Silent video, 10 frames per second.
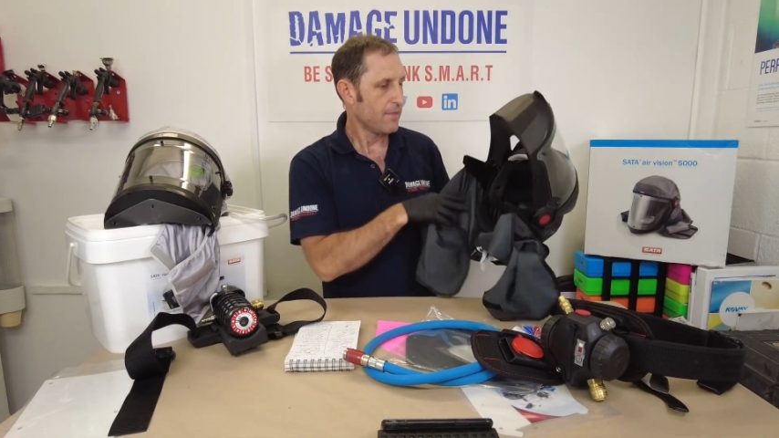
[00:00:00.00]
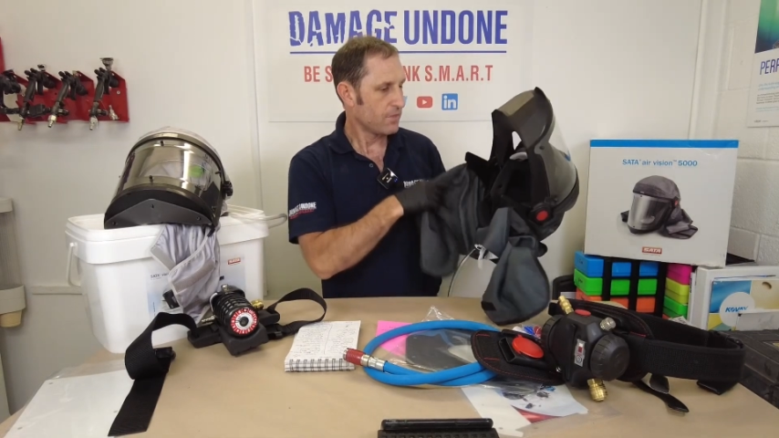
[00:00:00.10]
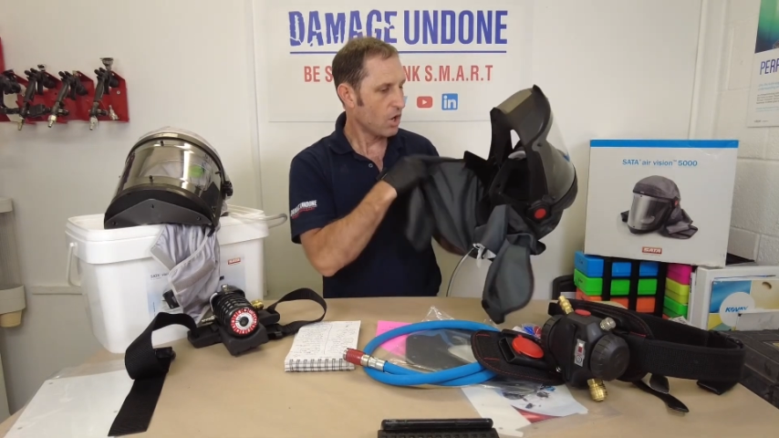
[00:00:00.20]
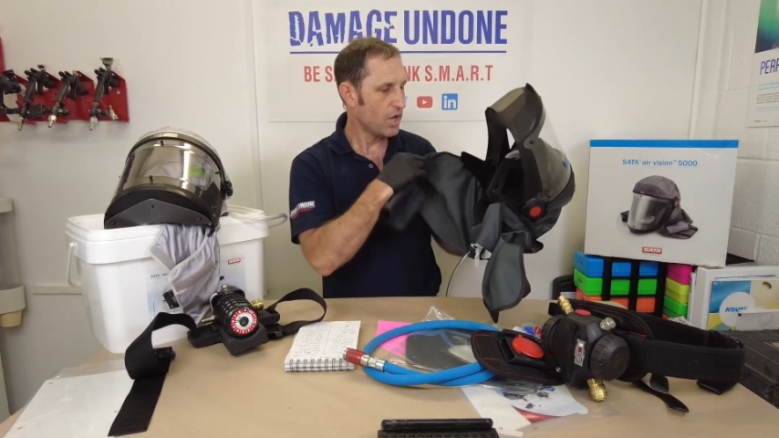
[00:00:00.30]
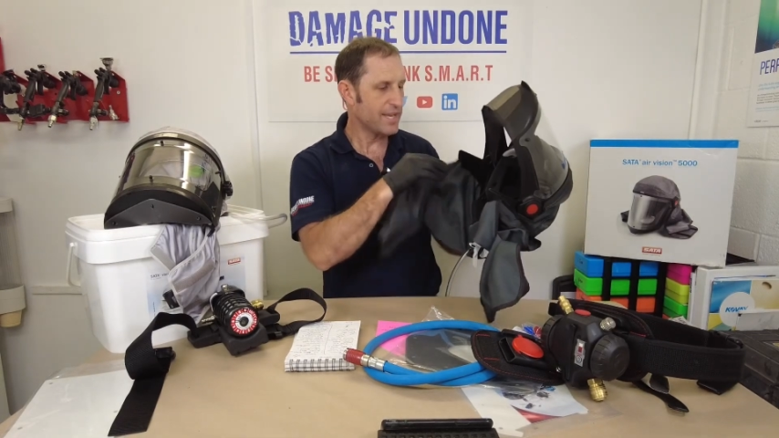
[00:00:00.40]

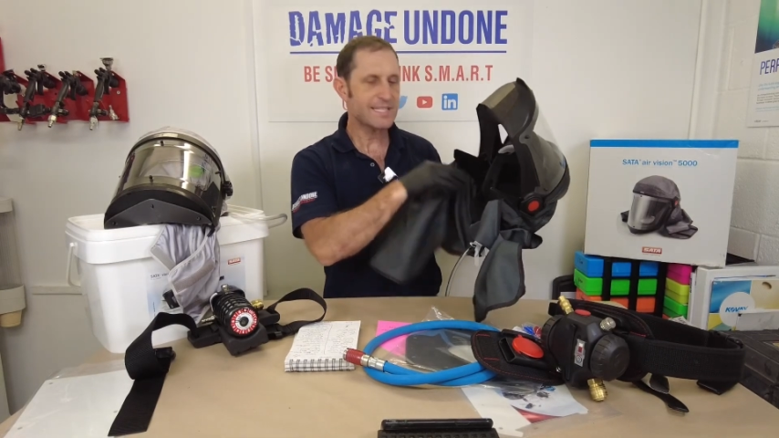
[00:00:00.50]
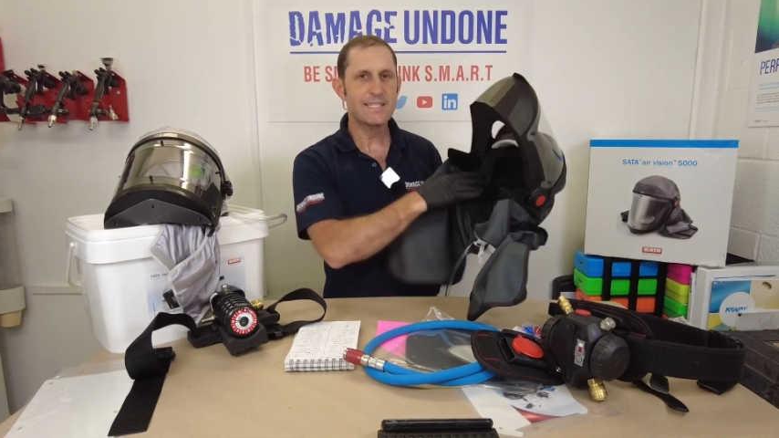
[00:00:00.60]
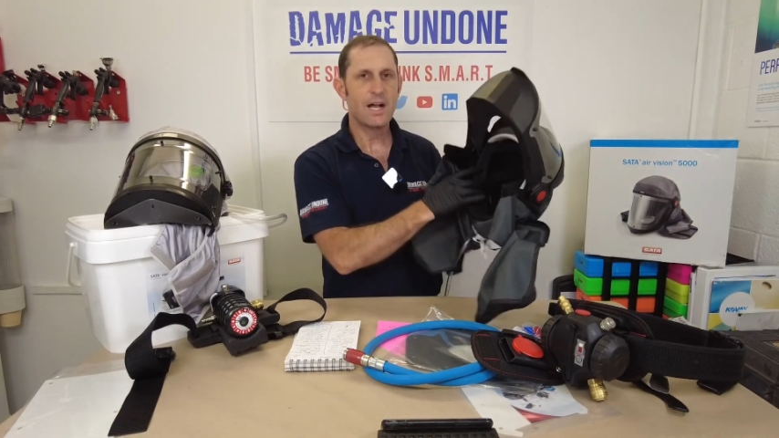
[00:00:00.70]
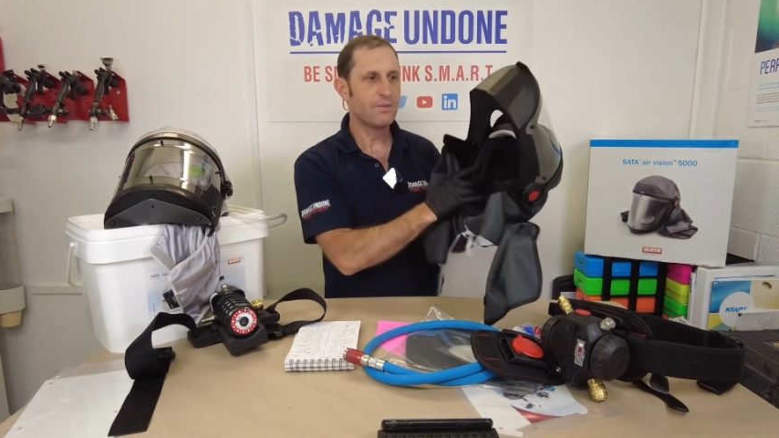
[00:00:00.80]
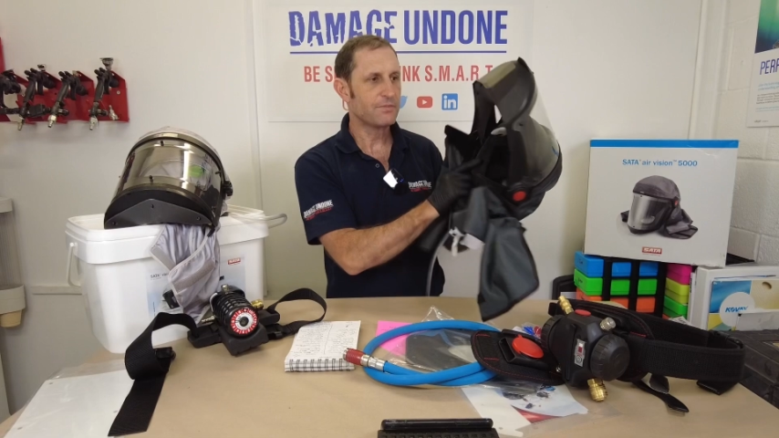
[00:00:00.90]
The hood
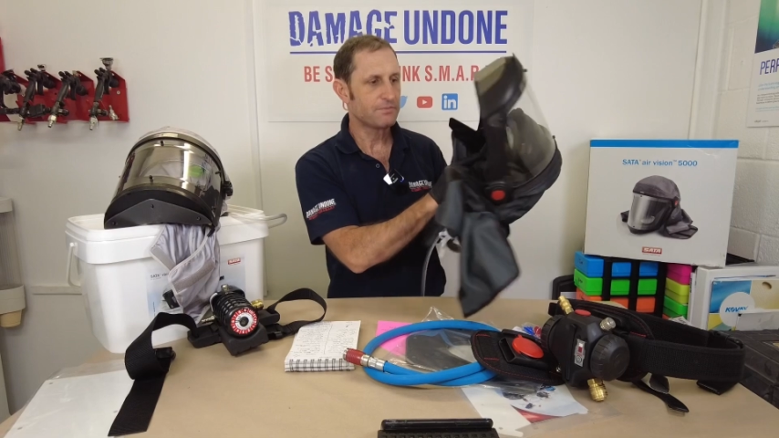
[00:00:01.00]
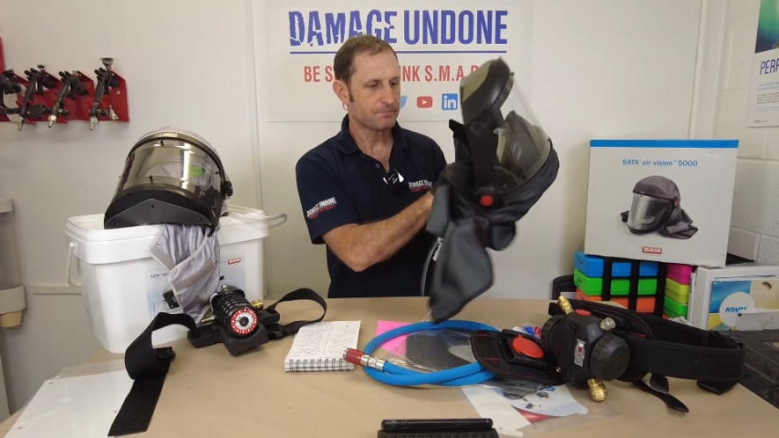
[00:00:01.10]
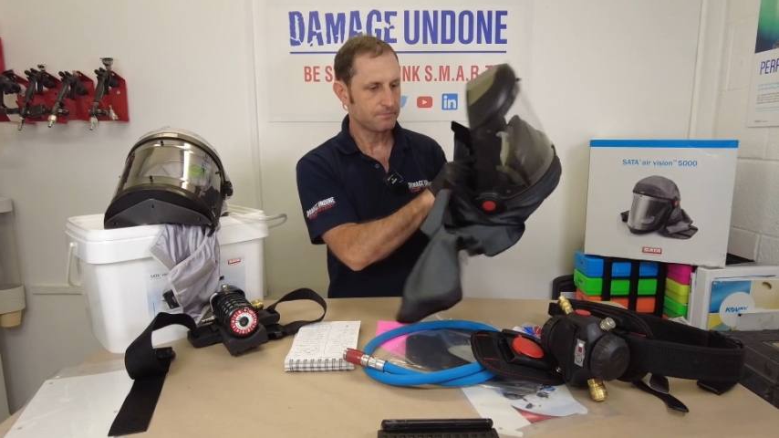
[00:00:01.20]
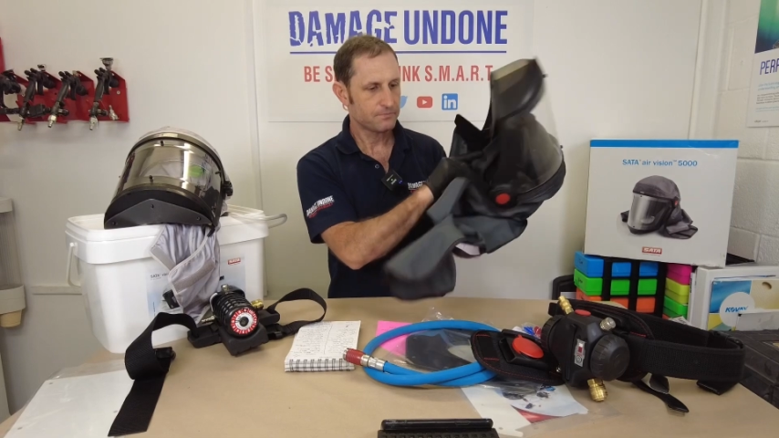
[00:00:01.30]
itself,